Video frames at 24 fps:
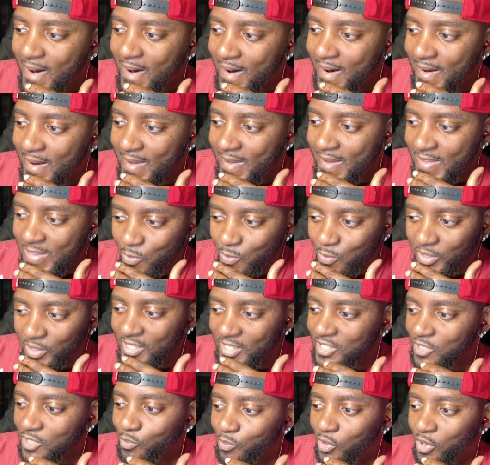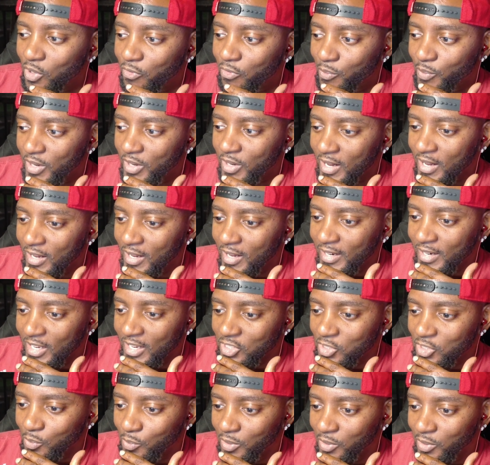You want to see more from Kyle, and
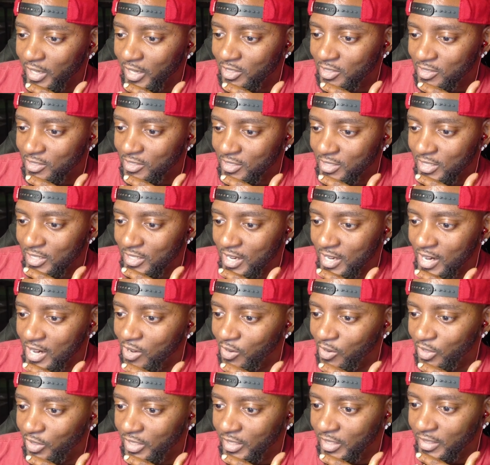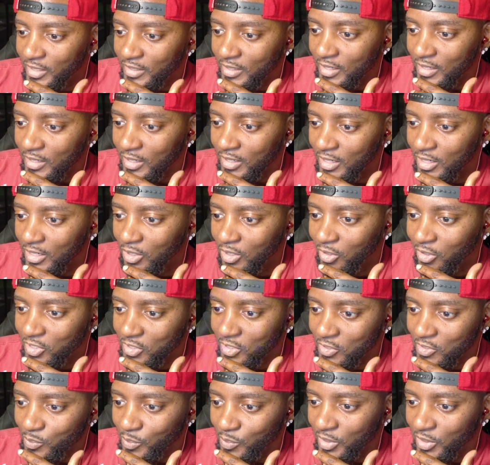actually would like to see Kyle get
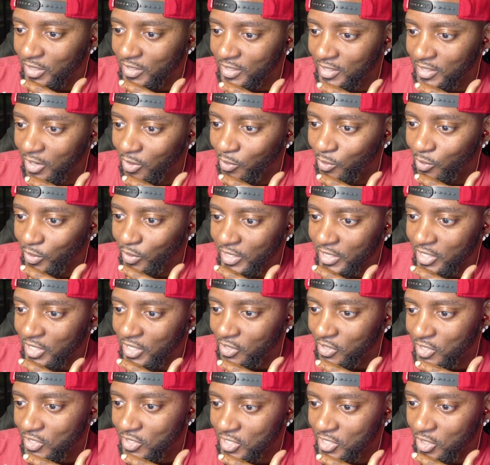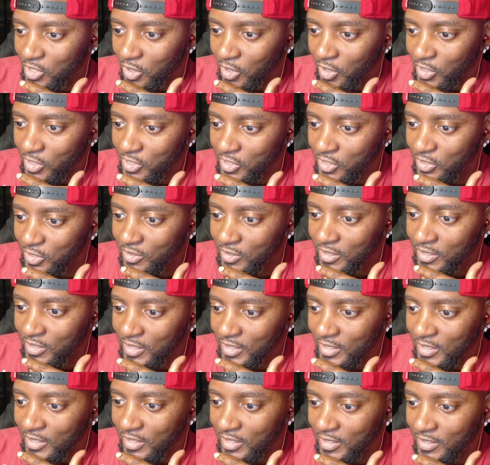Larson's minutes. I don't really care to see Larson
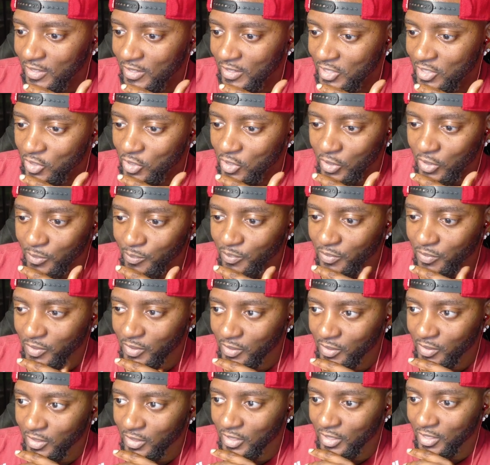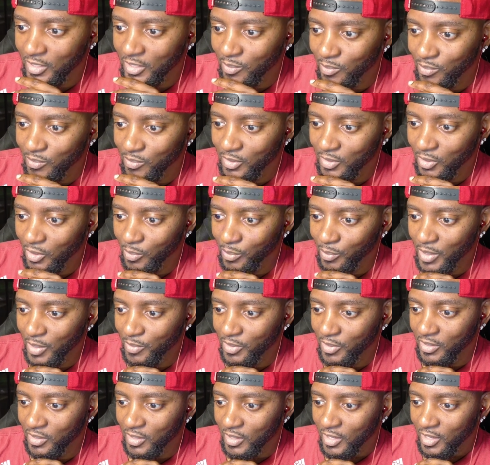this year. He can, you know,
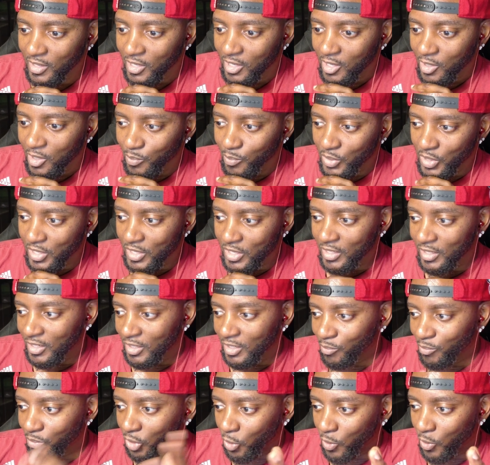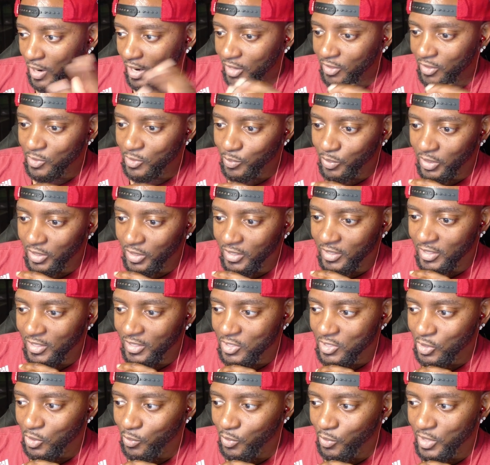maybe be in blowouts, but there's
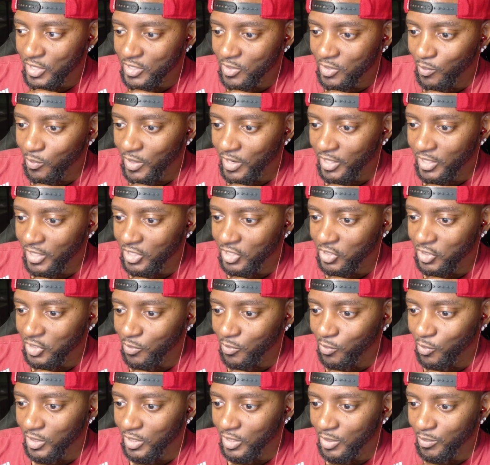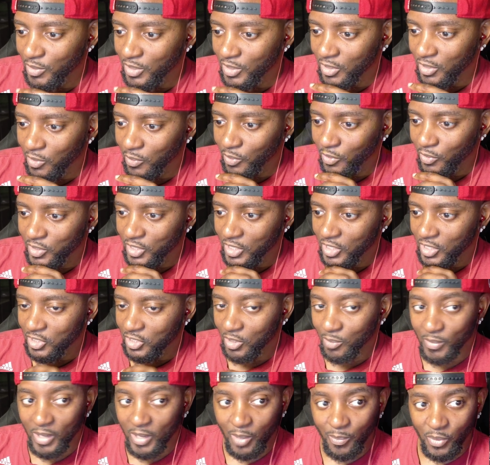no reason why he should really be in the rotation, in
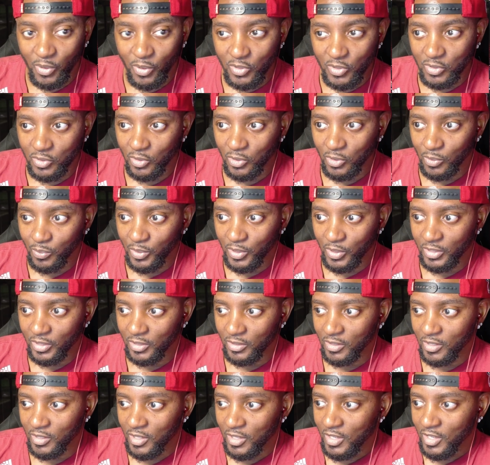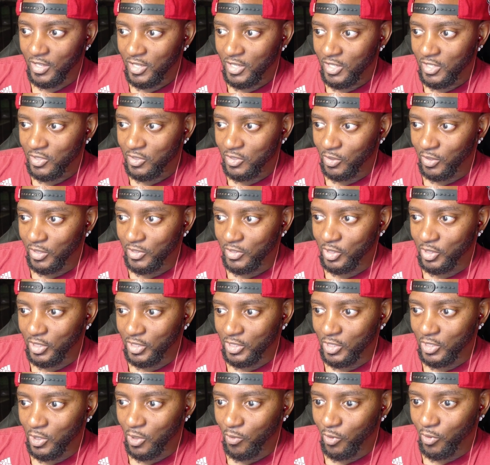my personal opinion. So let's look at the
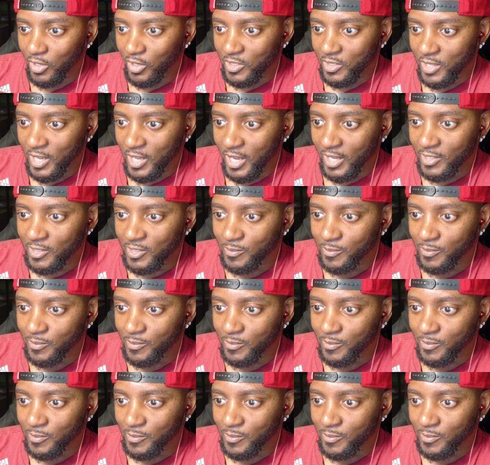overall stats.